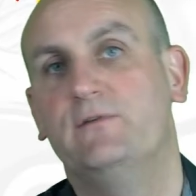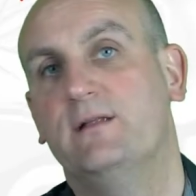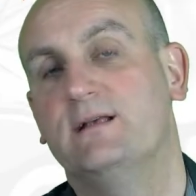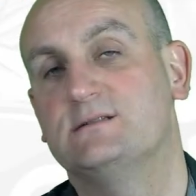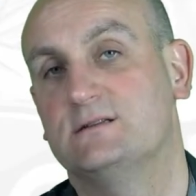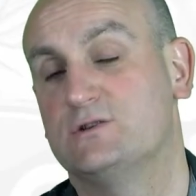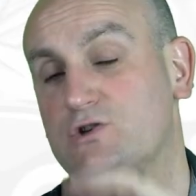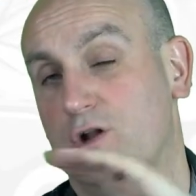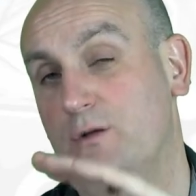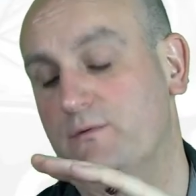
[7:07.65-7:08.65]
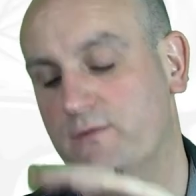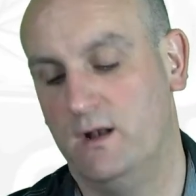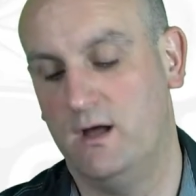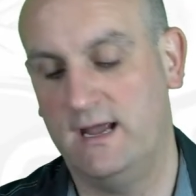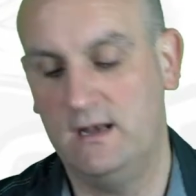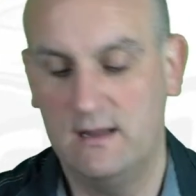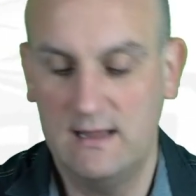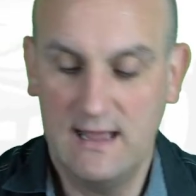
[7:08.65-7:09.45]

so that's the slope of the line,